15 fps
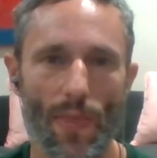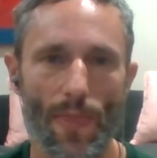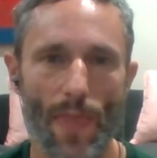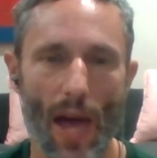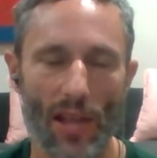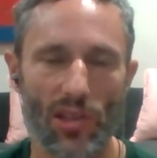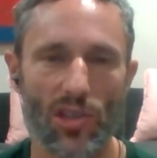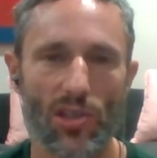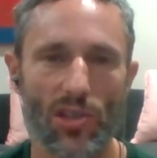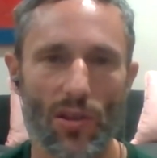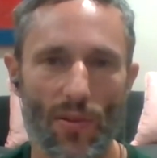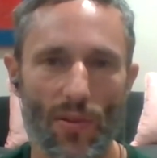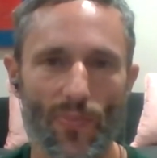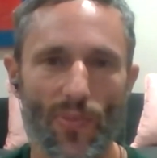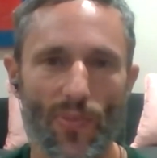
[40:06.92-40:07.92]

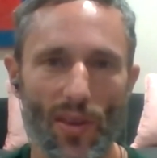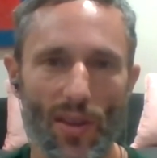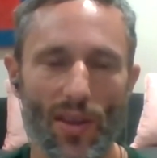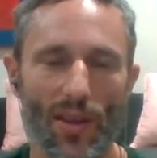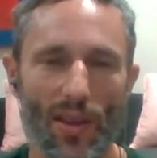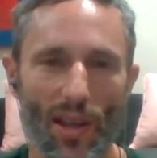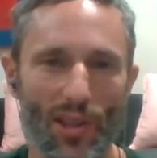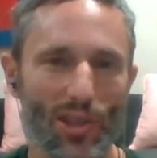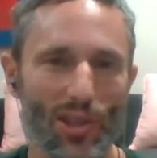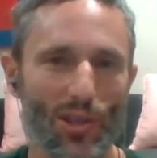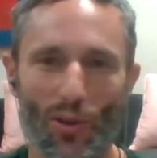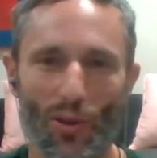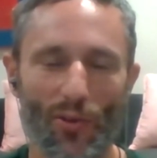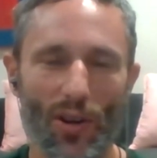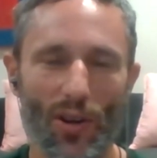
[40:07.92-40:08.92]
it's
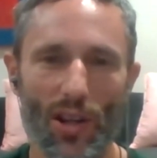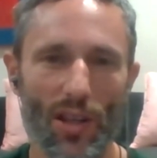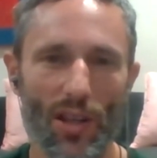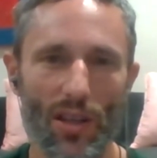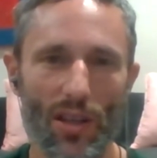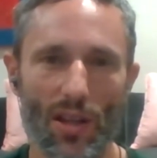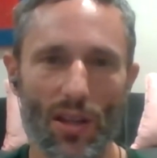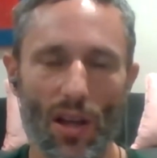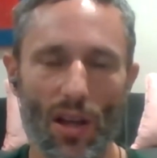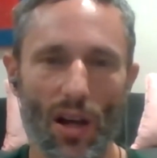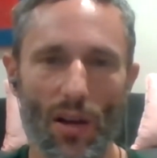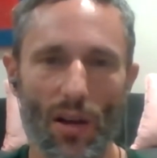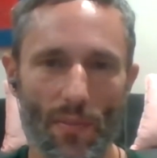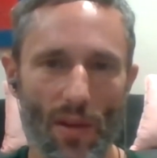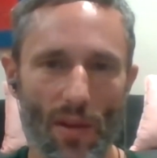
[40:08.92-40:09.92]
still a very
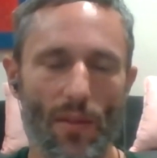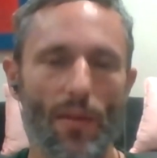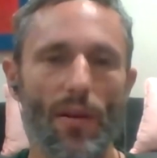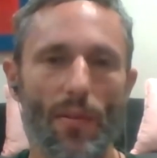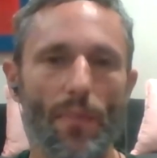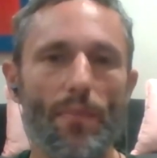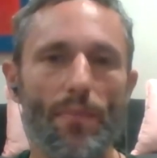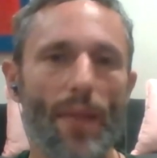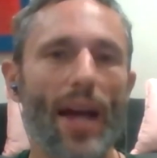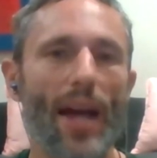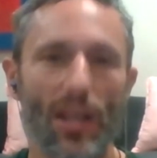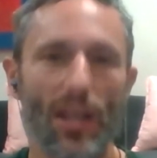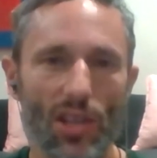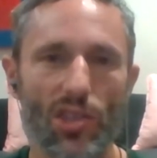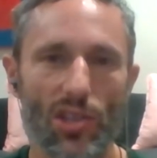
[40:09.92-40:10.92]

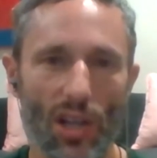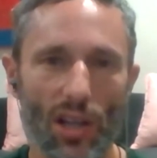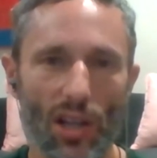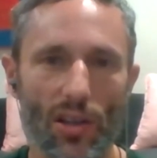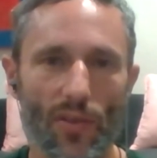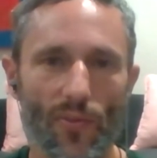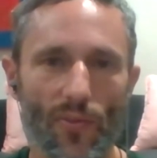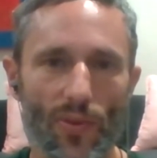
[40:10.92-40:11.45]
mechanistic,